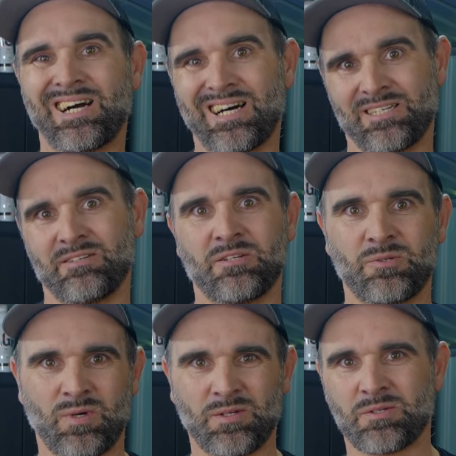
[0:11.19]
hand
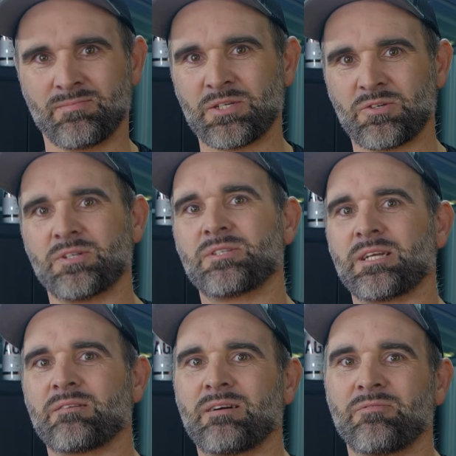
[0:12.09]
as well, so make sure you
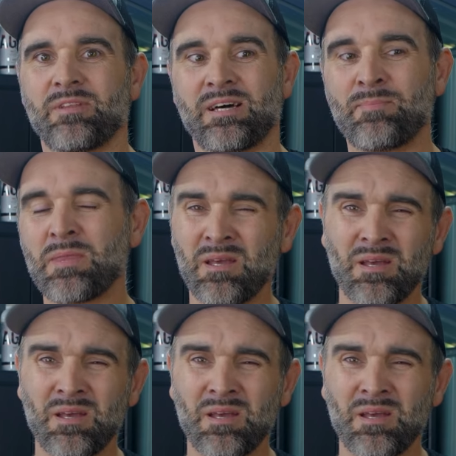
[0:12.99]
stick around for that.